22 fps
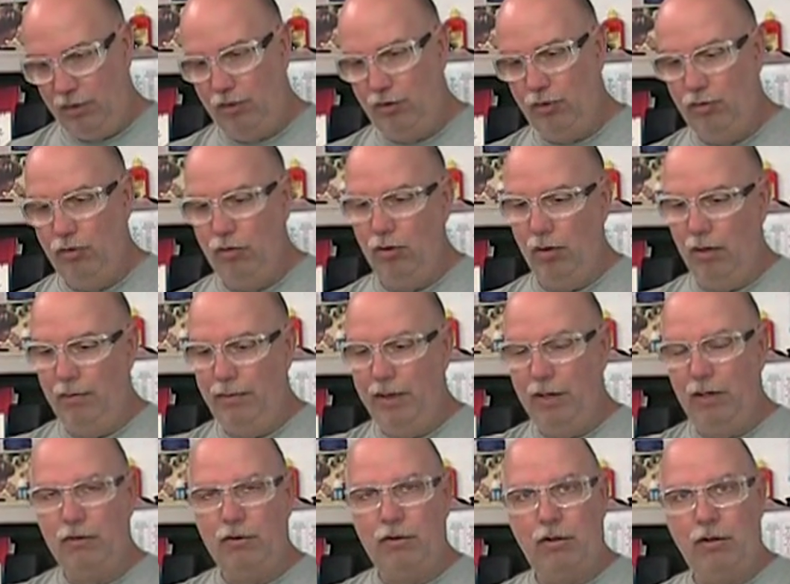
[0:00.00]
to
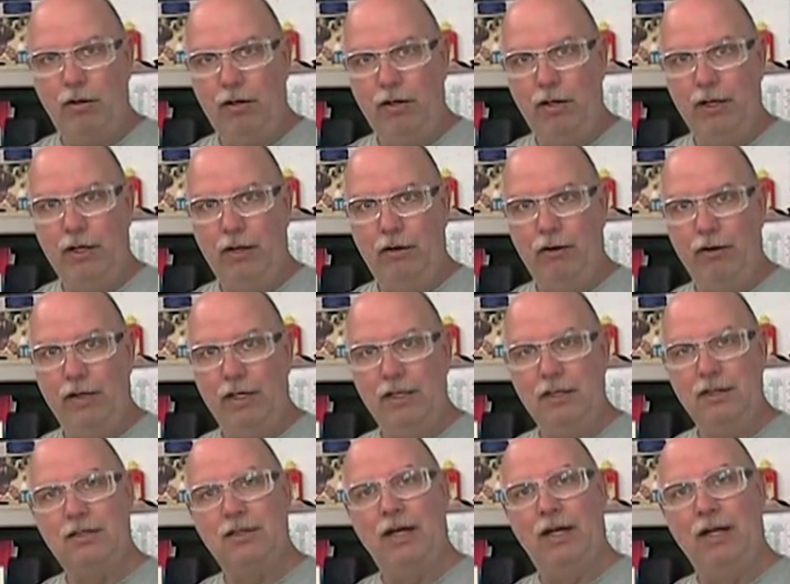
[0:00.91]
about 30
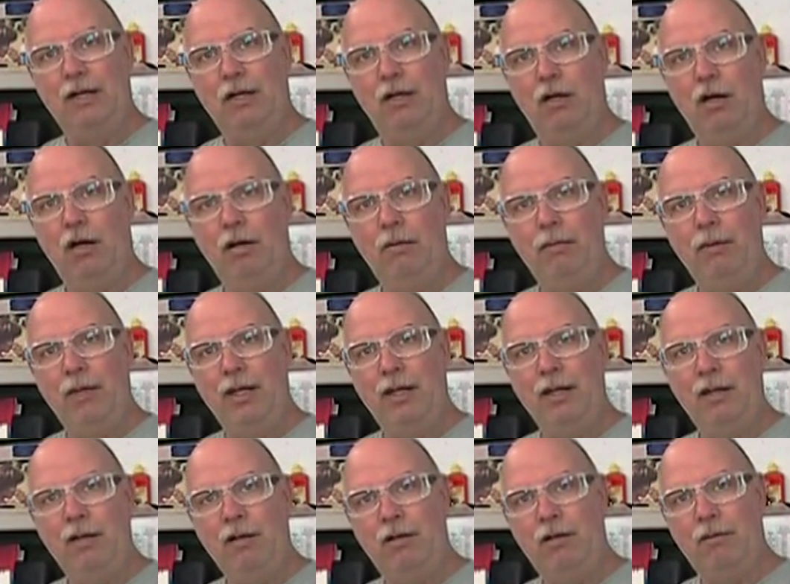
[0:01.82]
degrees and come
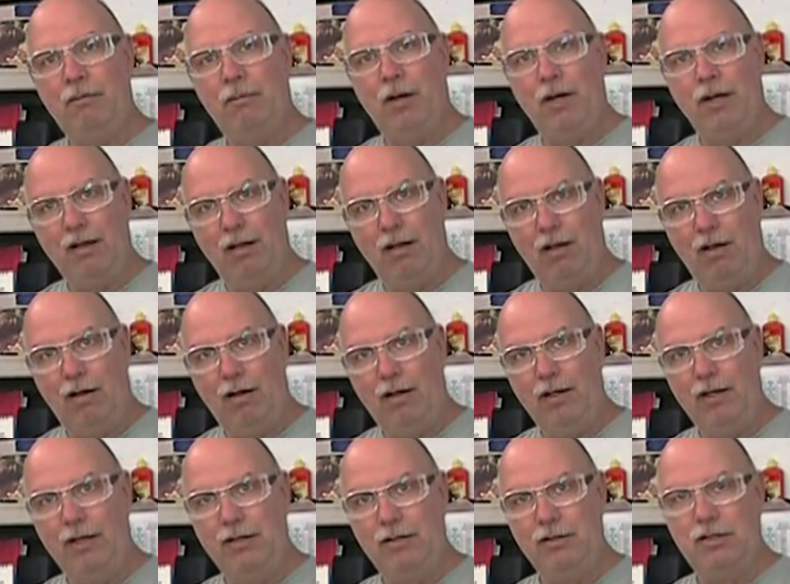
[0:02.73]
into my
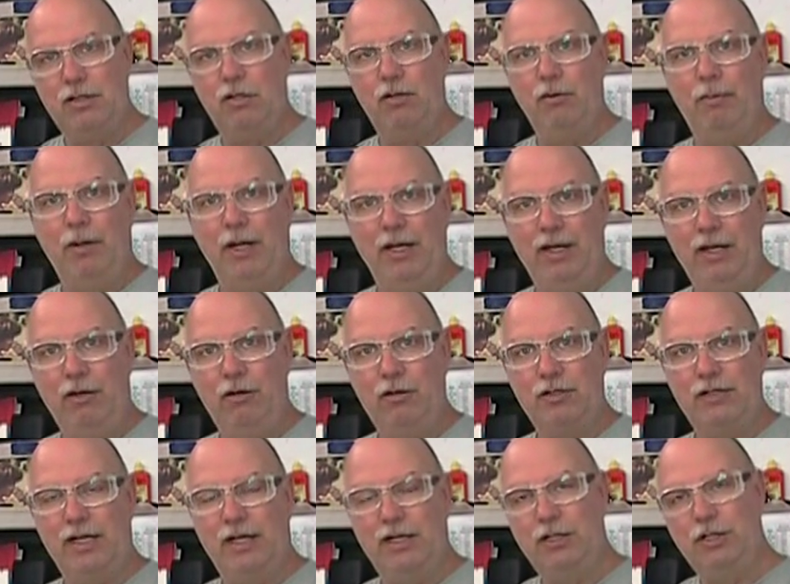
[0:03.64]
lines to my
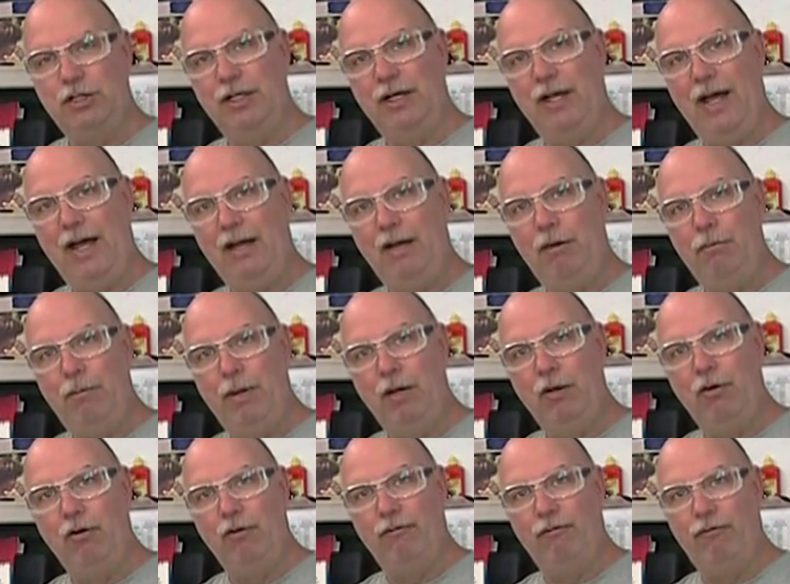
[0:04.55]
intersection at
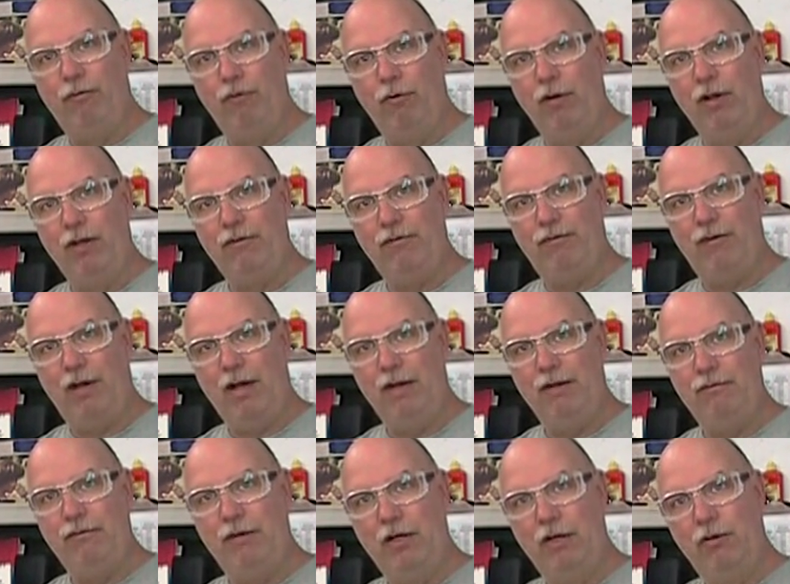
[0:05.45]
about a
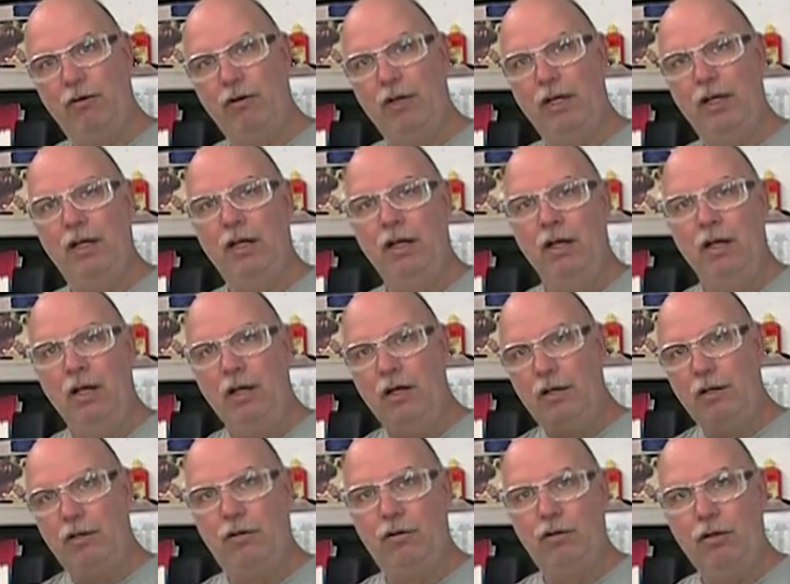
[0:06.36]
45 degree
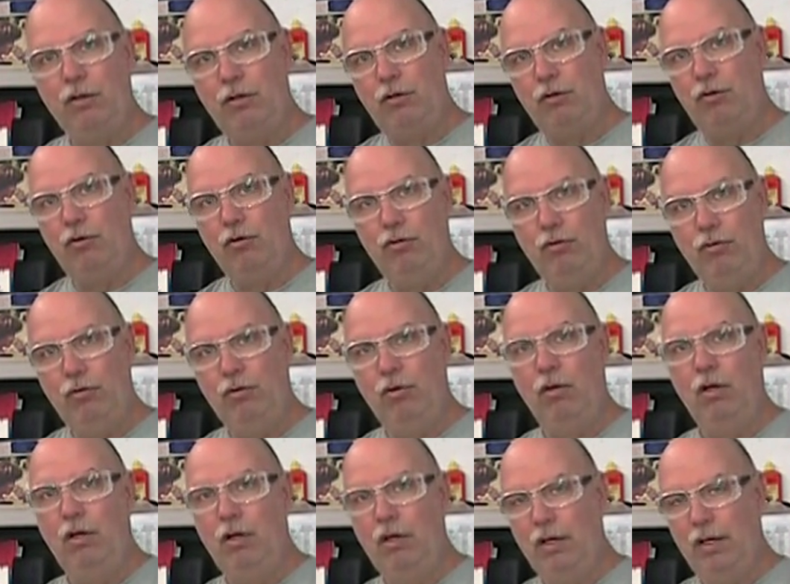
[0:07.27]
to
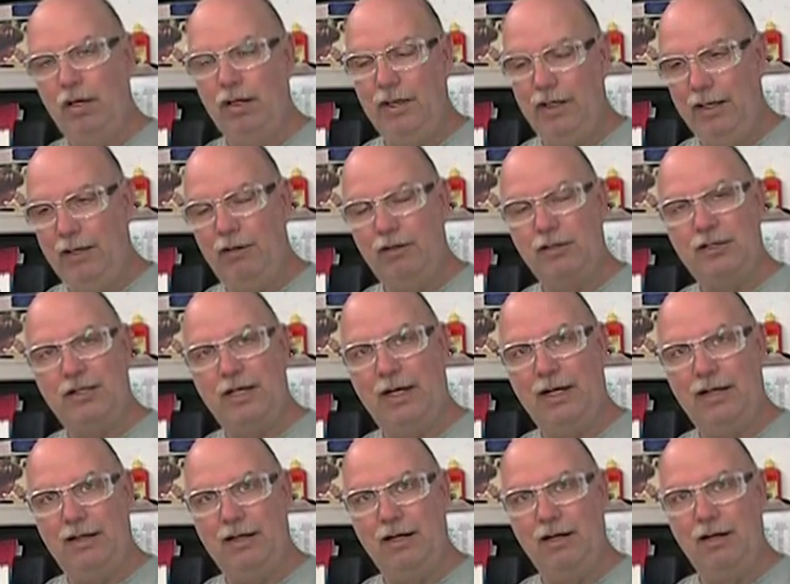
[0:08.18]
two uh,
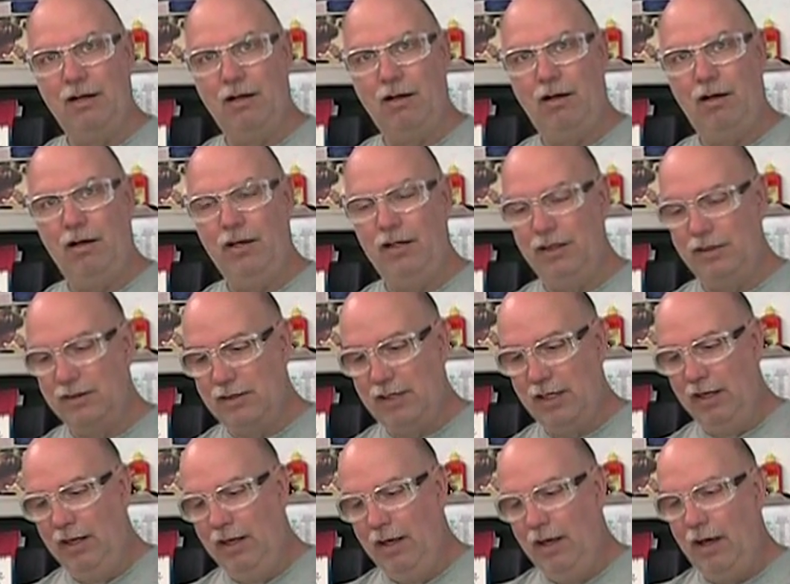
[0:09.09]
intersecting
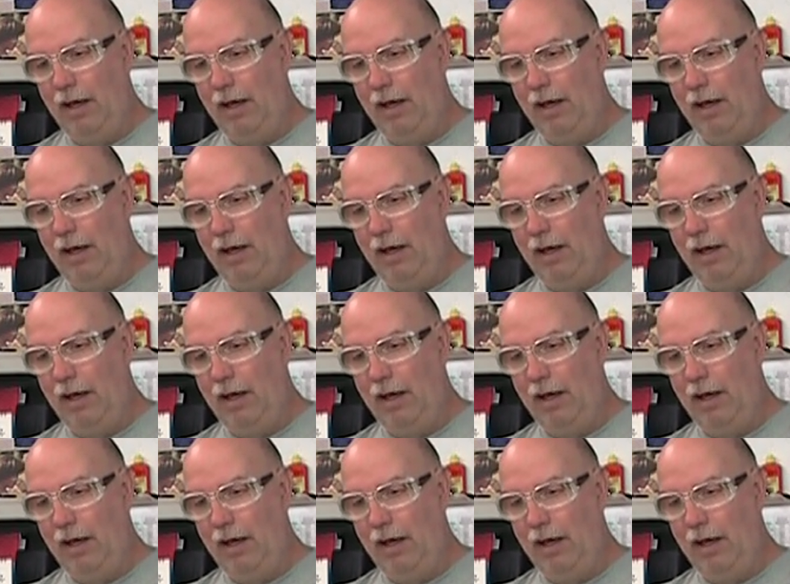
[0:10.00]
lines.